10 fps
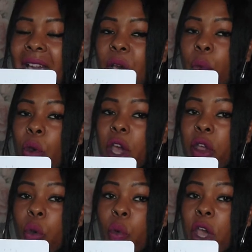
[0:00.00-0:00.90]
at
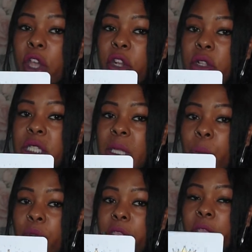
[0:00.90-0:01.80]
work or working on
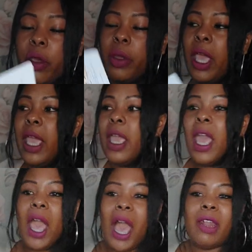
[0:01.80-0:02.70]
something okay
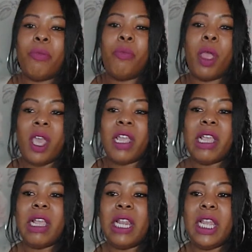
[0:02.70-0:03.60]
and
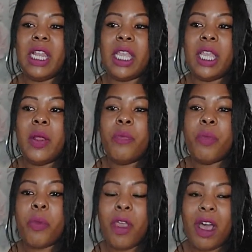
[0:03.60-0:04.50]
clearly
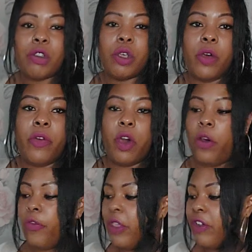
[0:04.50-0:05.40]
proud of
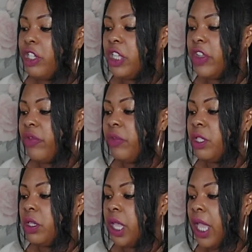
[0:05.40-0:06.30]
of their
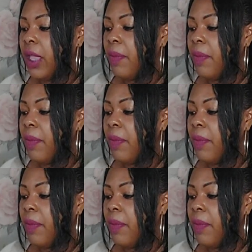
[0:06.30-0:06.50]
achievements okay